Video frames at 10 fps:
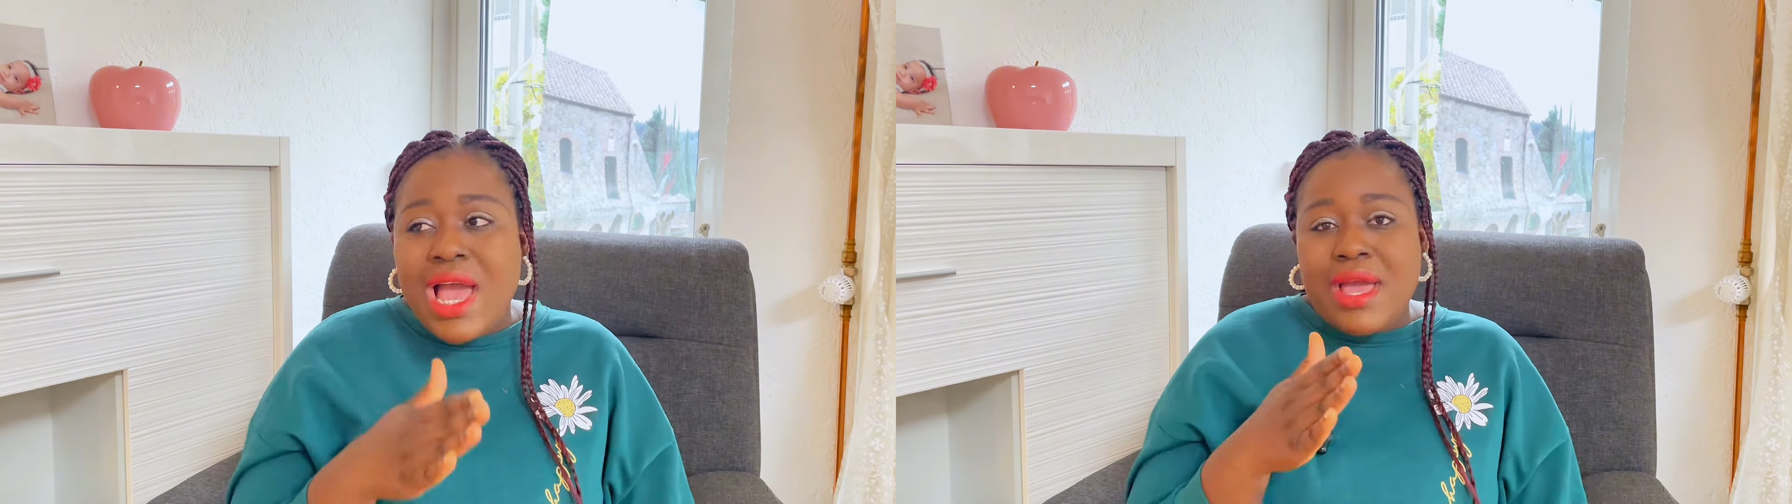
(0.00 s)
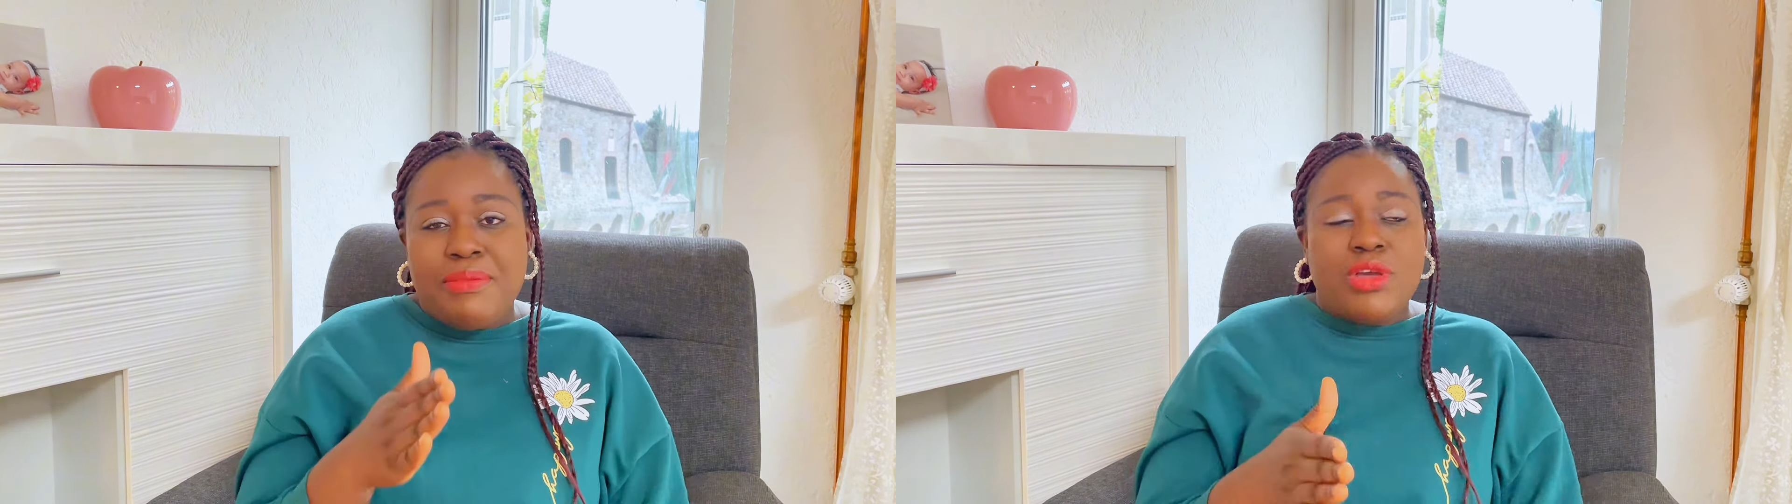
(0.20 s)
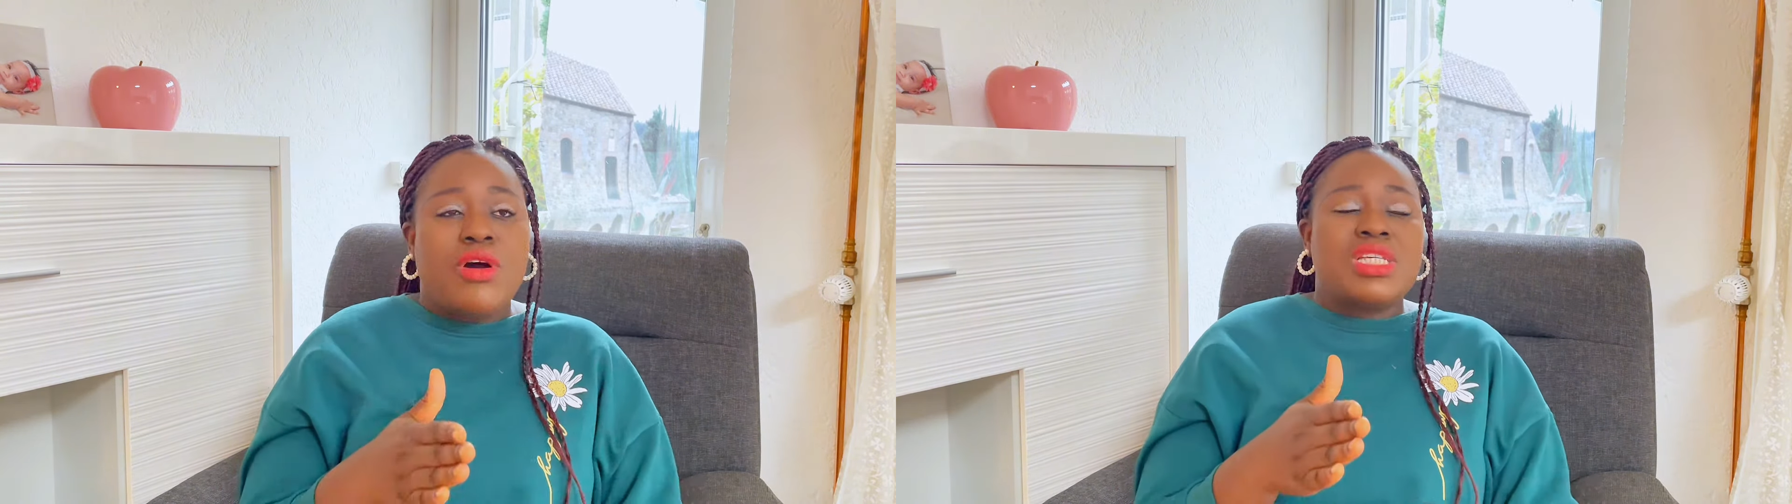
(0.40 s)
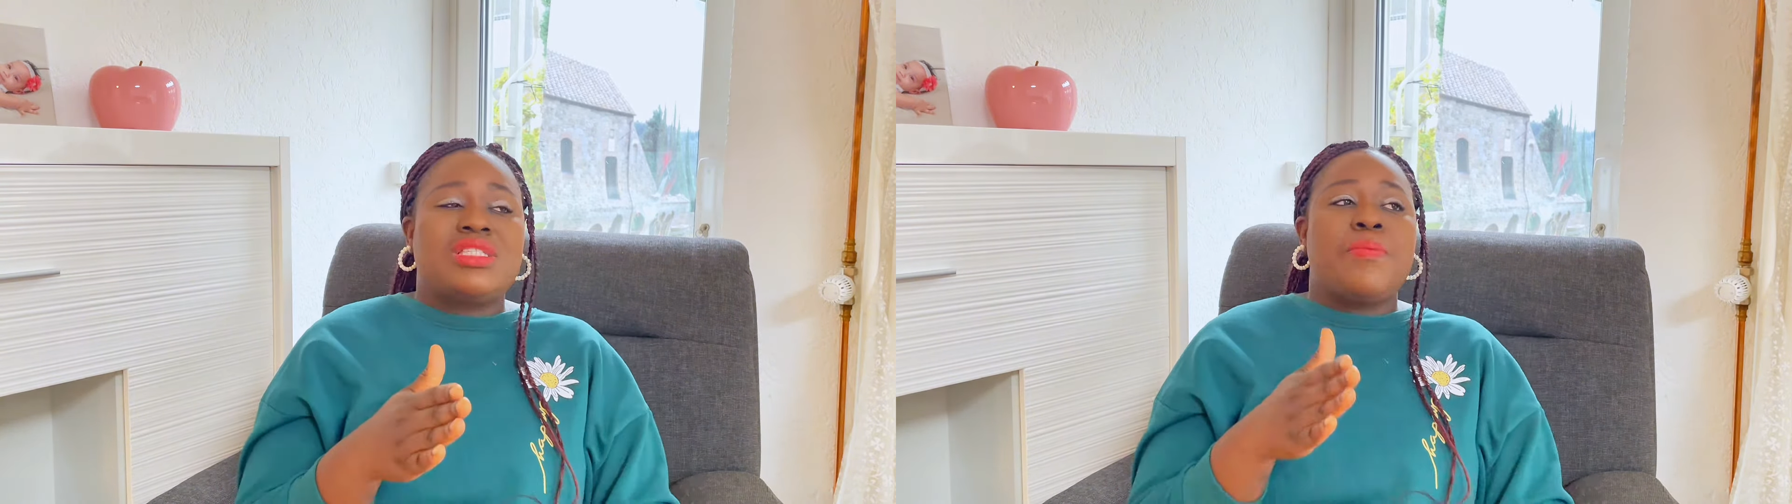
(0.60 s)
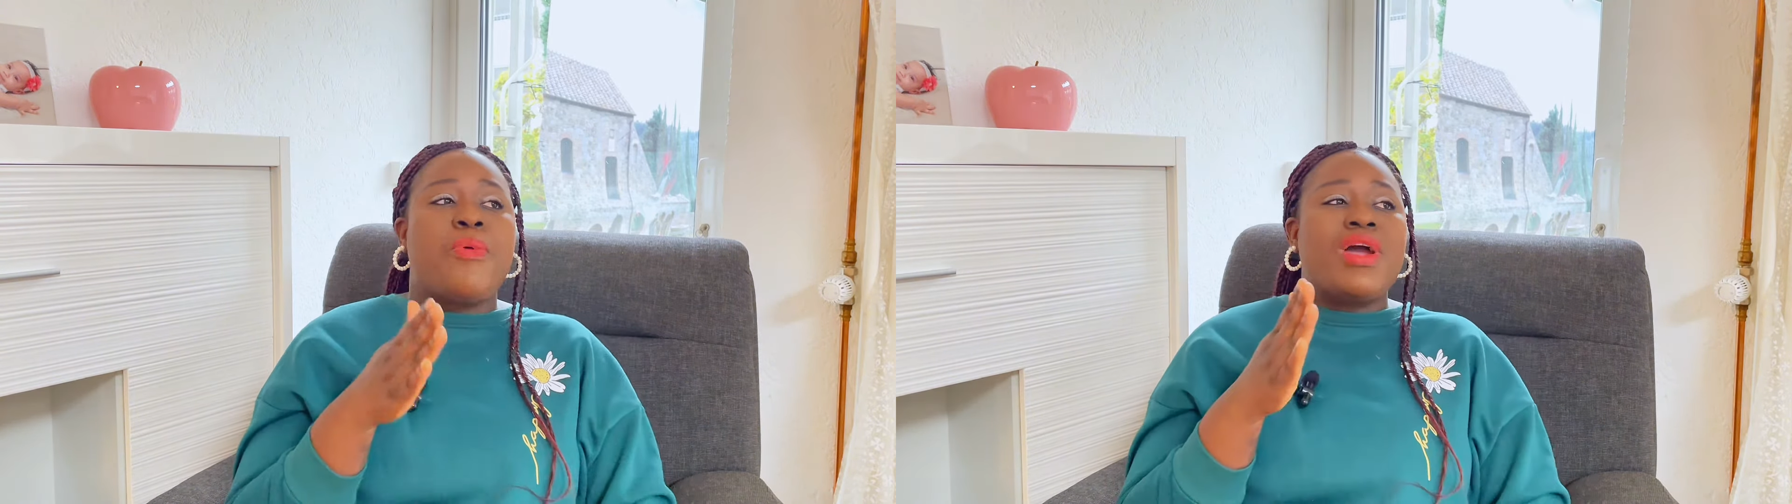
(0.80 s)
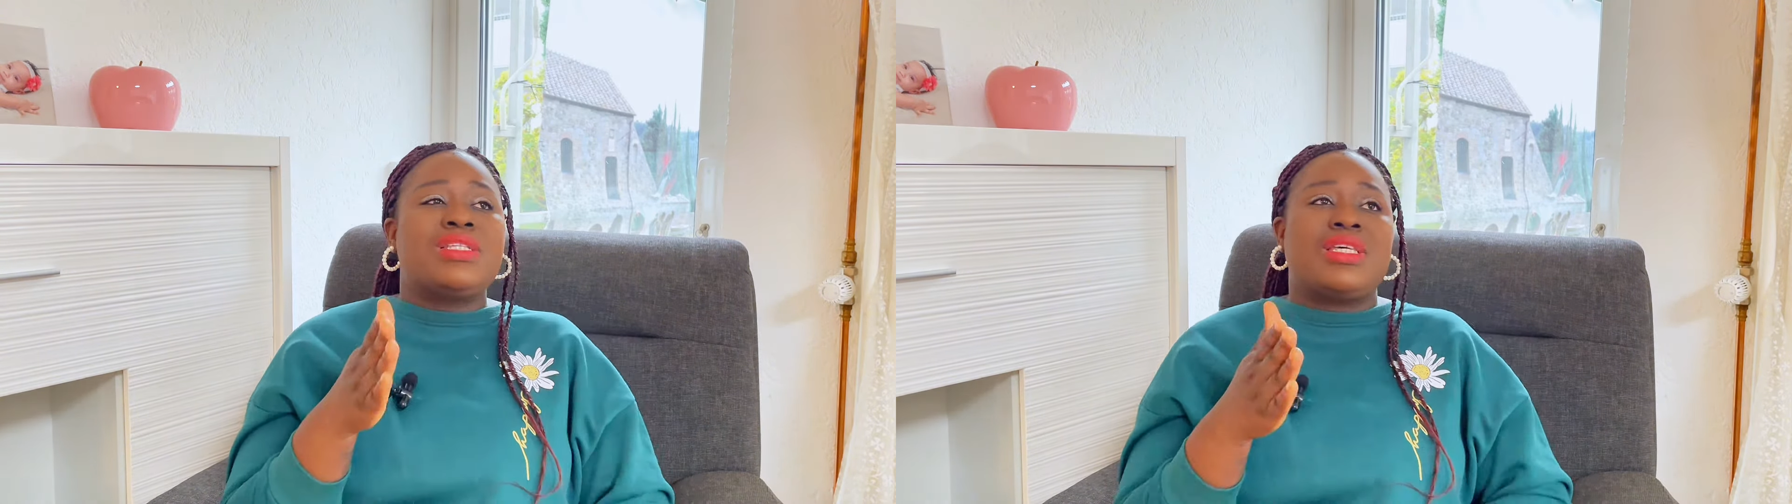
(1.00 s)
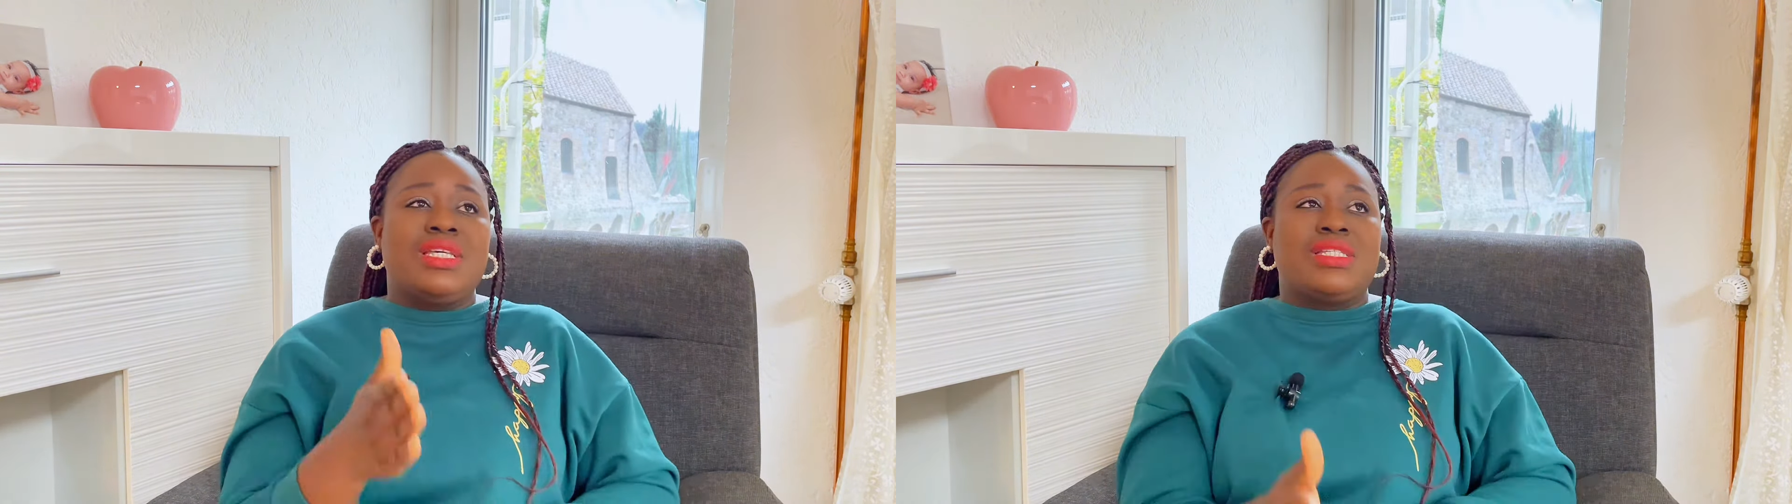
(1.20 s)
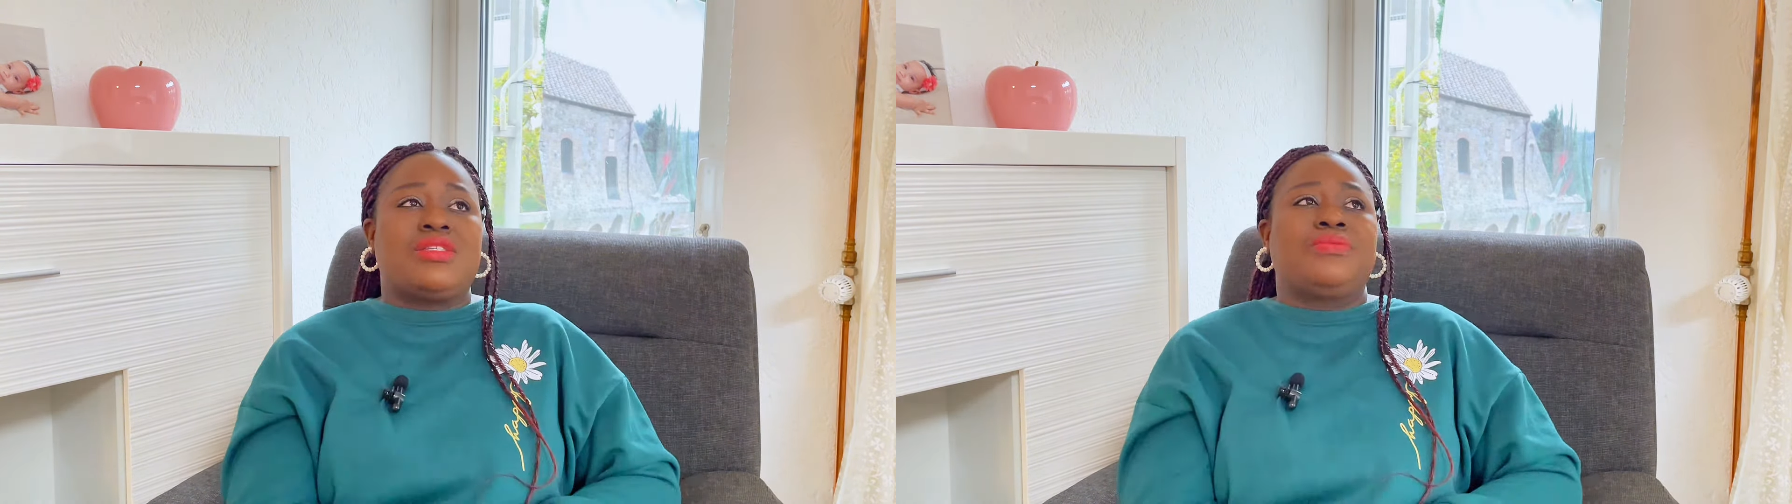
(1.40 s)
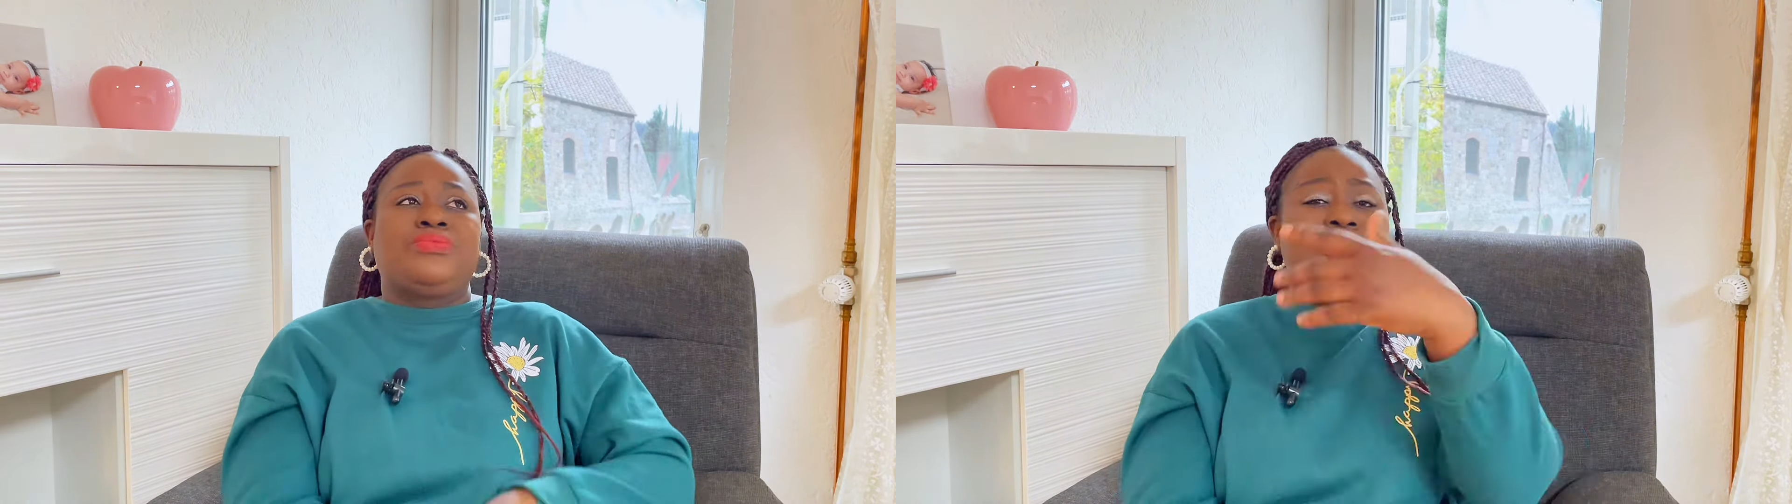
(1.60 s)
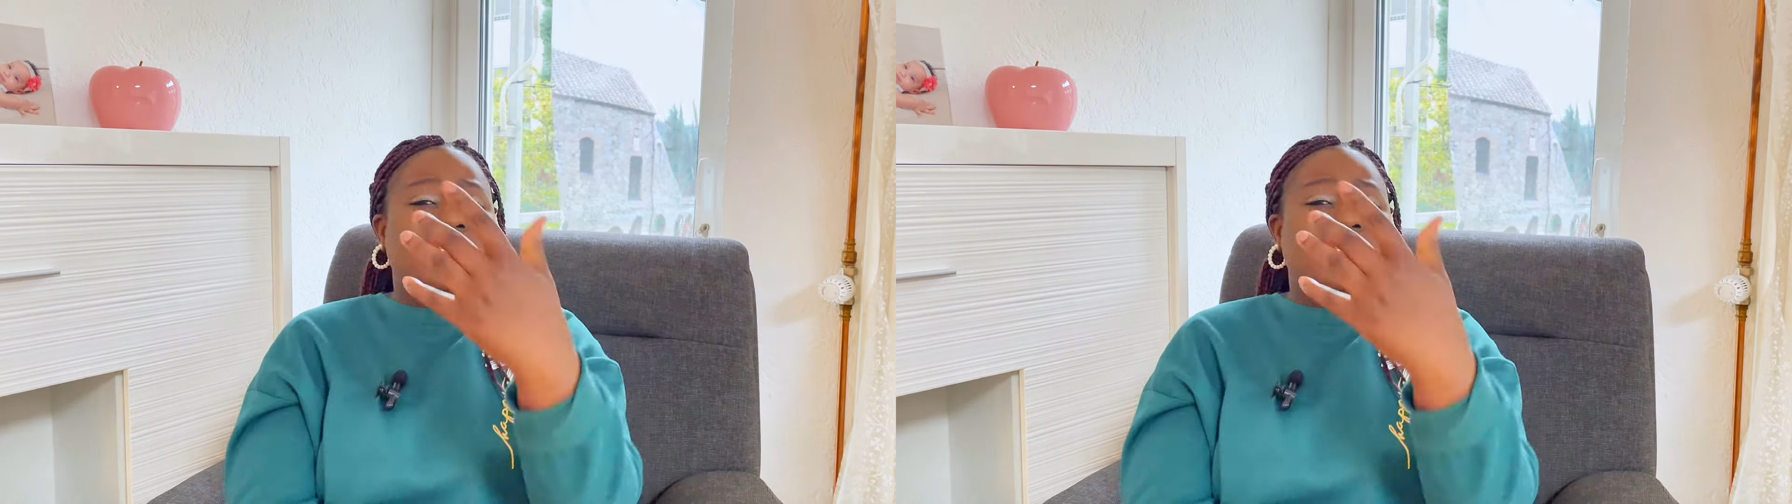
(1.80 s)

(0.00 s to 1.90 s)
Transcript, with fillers: Because the point is,